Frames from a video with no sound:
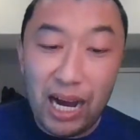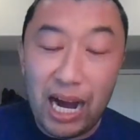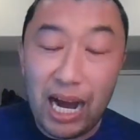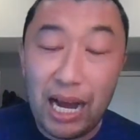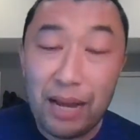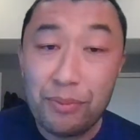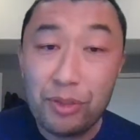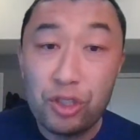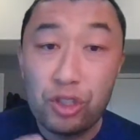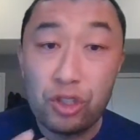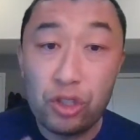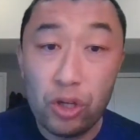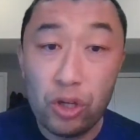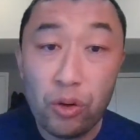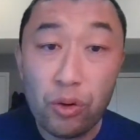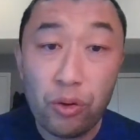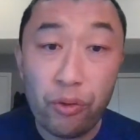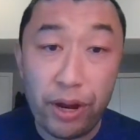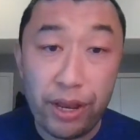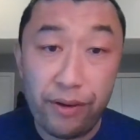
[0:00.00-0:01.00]
I'm
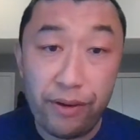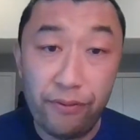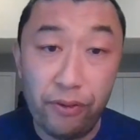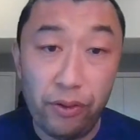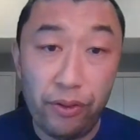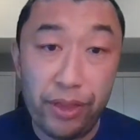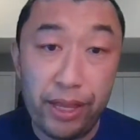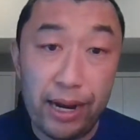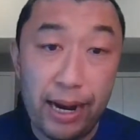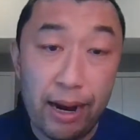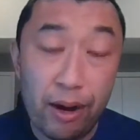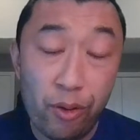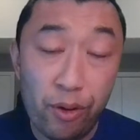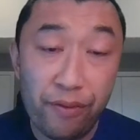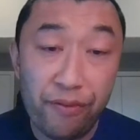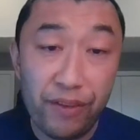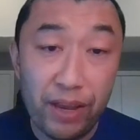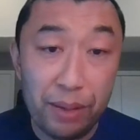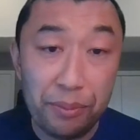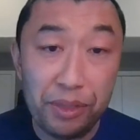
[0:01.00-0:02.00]
so grateful that our
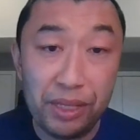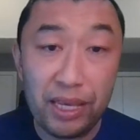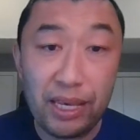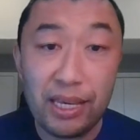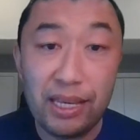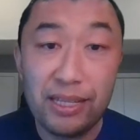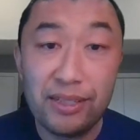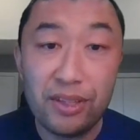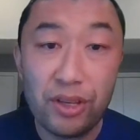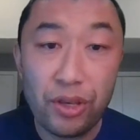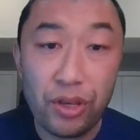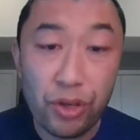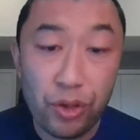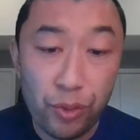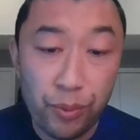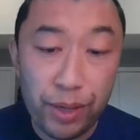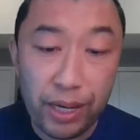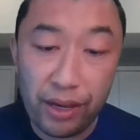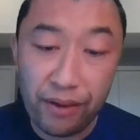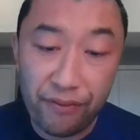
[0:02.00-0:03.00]
family is a
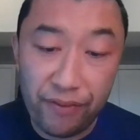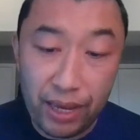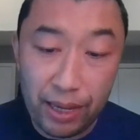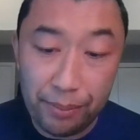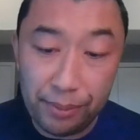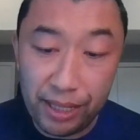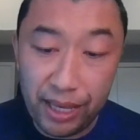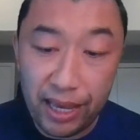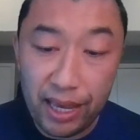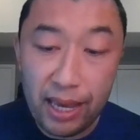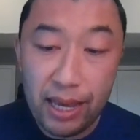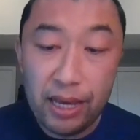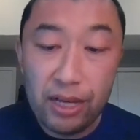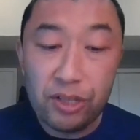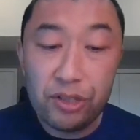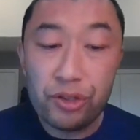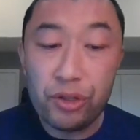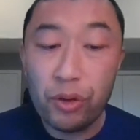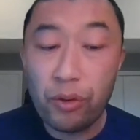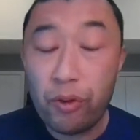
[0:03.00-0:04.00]
Yuming family
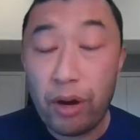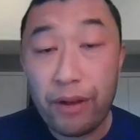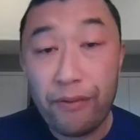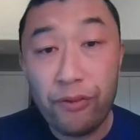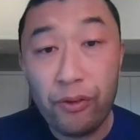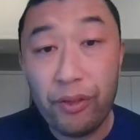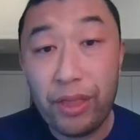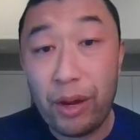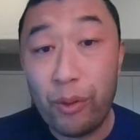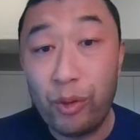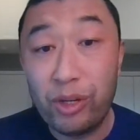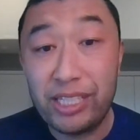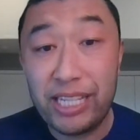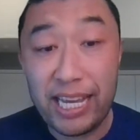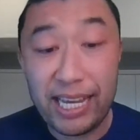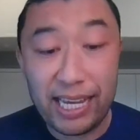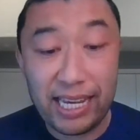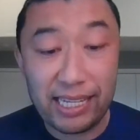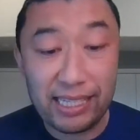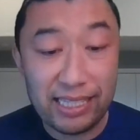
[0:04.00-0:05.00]
so grateful that we're
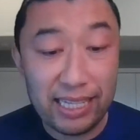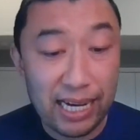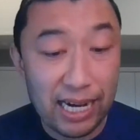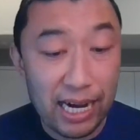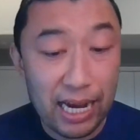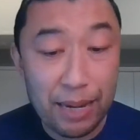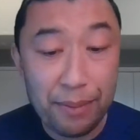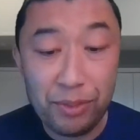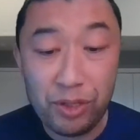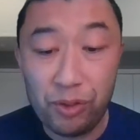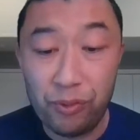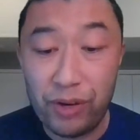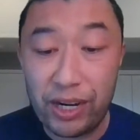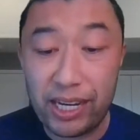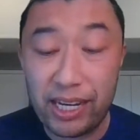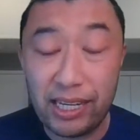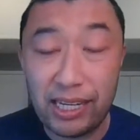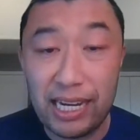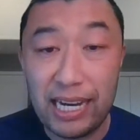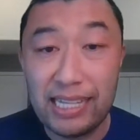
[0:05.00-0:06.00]
taking time to
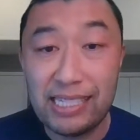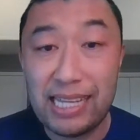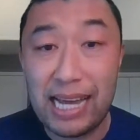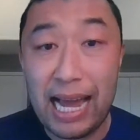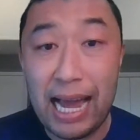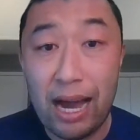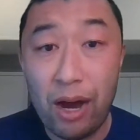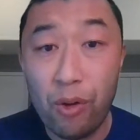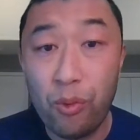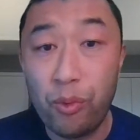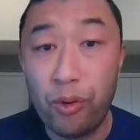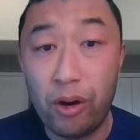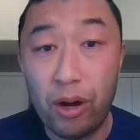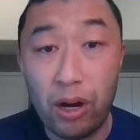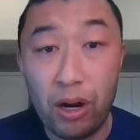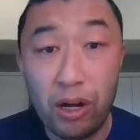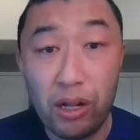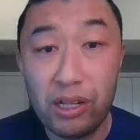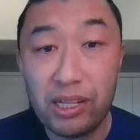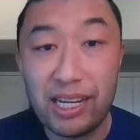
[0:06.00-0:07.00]
recognize how we're
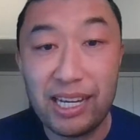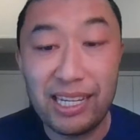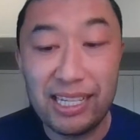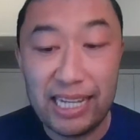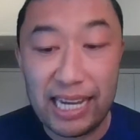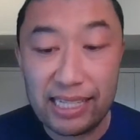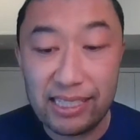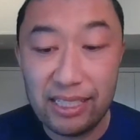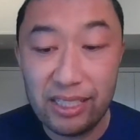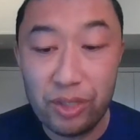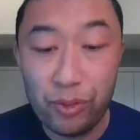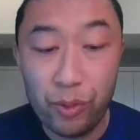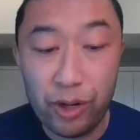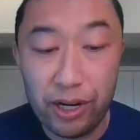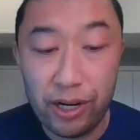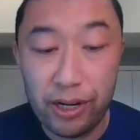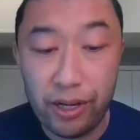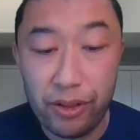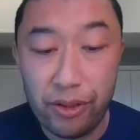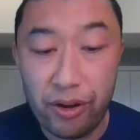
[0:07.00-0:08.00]
all connected to
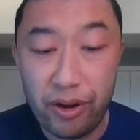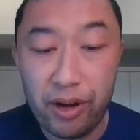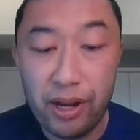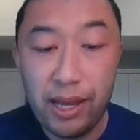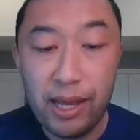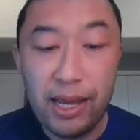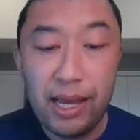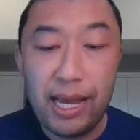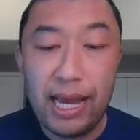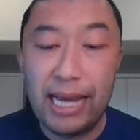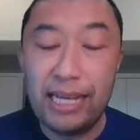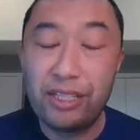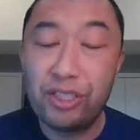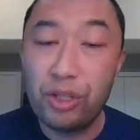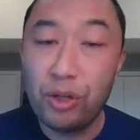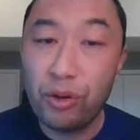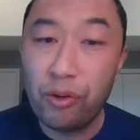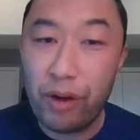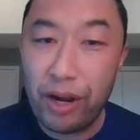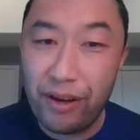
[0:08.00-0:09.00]
one another, and
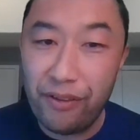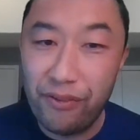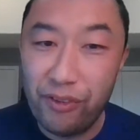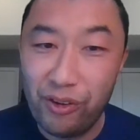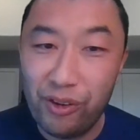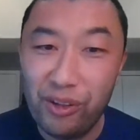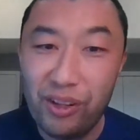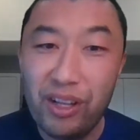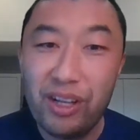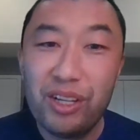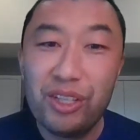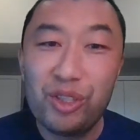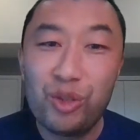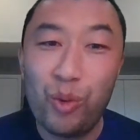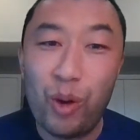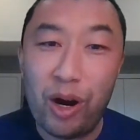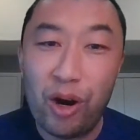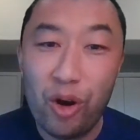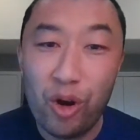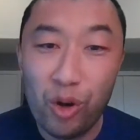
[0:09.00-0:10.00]
so grateful
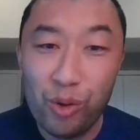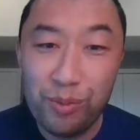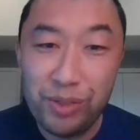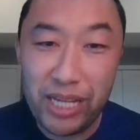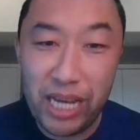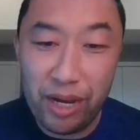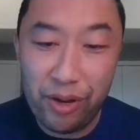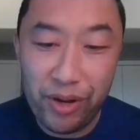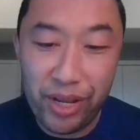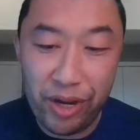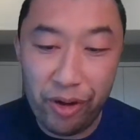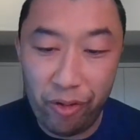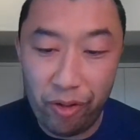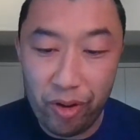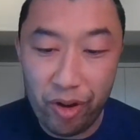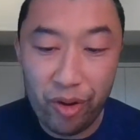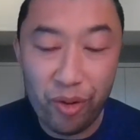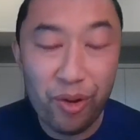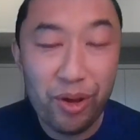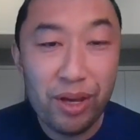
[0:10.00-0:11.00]
to our hometown
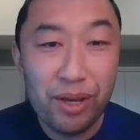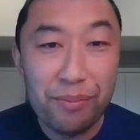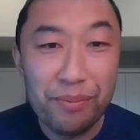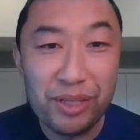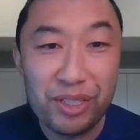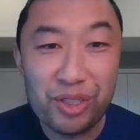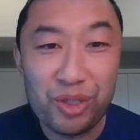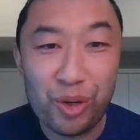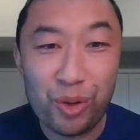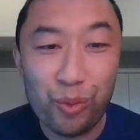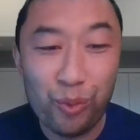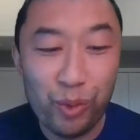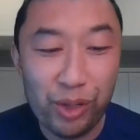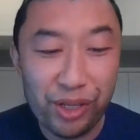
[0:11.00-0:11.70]
hero, Mr.